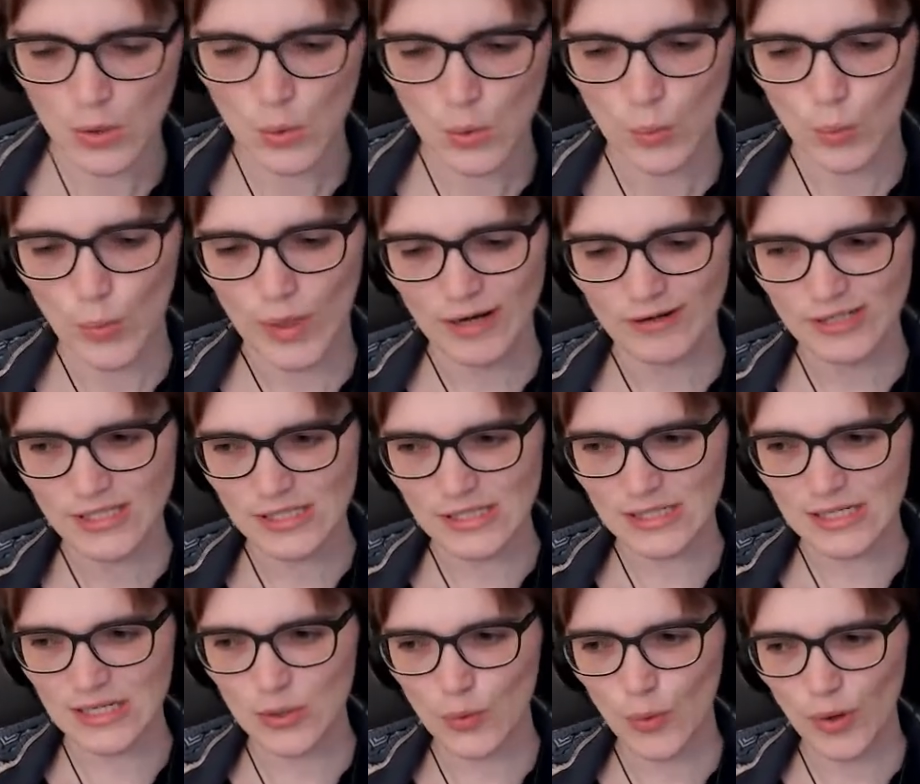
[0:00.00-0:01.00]
Whereas
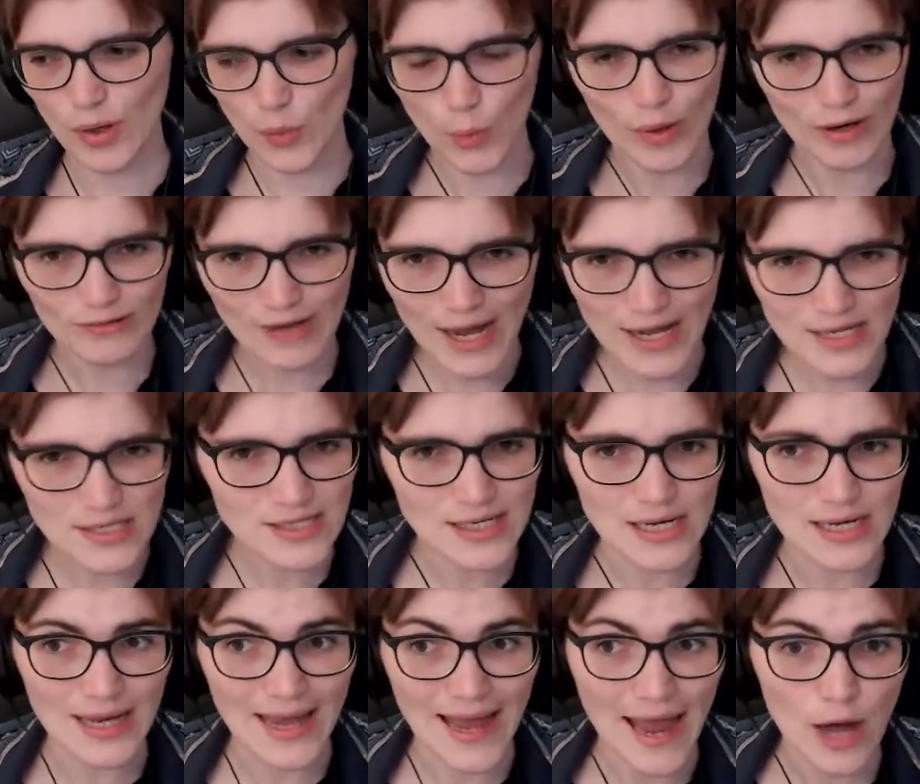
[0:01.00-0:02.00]
here, we're
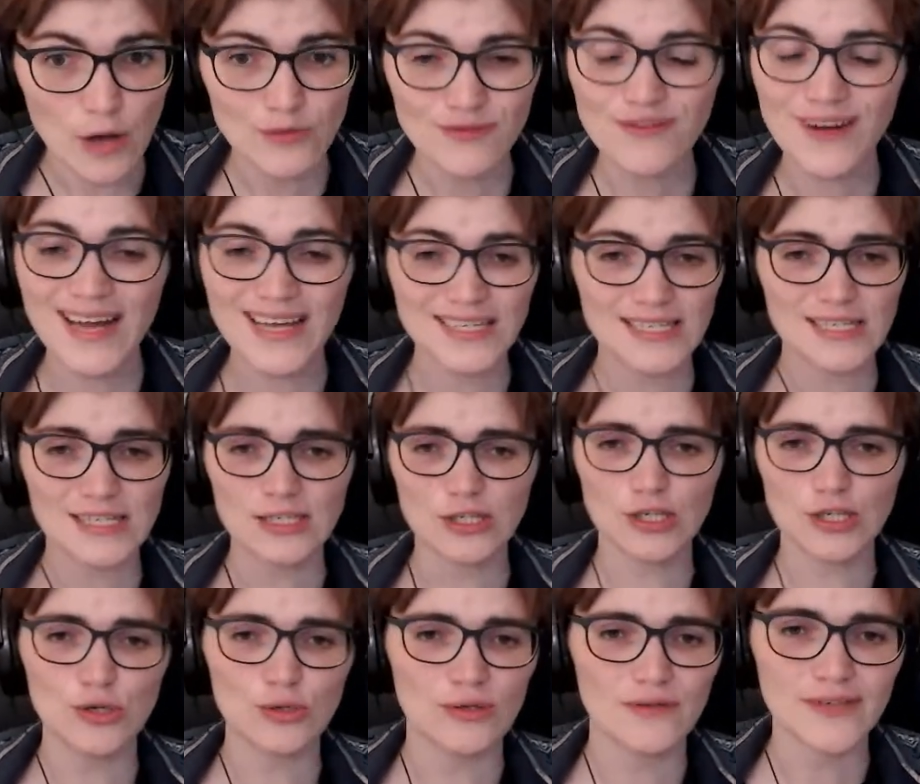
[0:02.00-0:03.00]
asking how fast is the
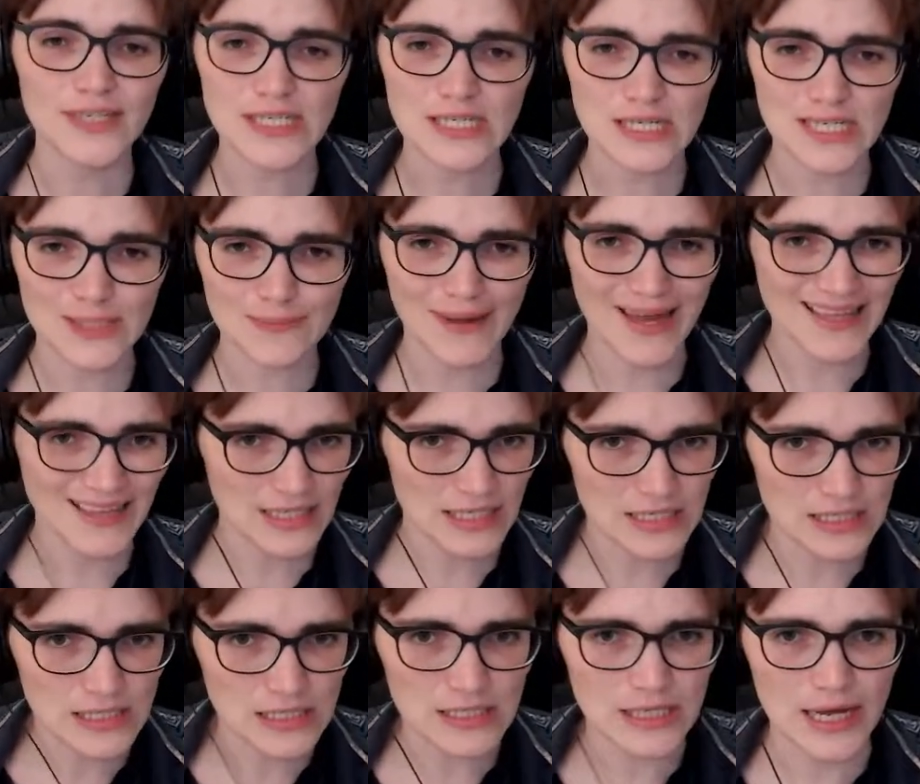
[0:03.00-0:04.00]
universe expanding
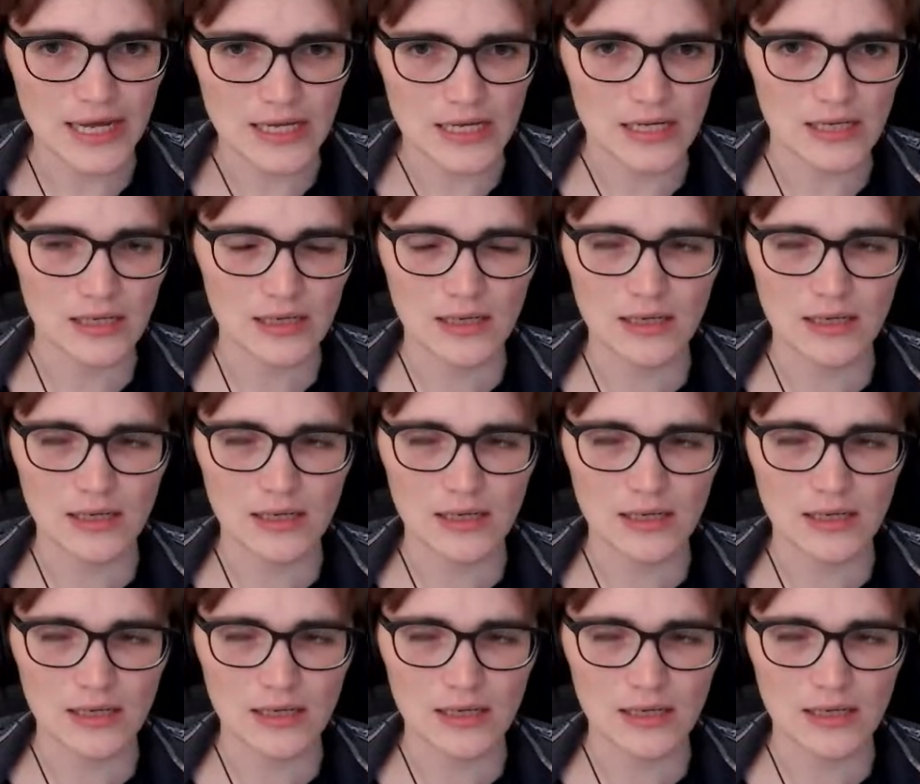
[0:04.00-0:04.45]
today?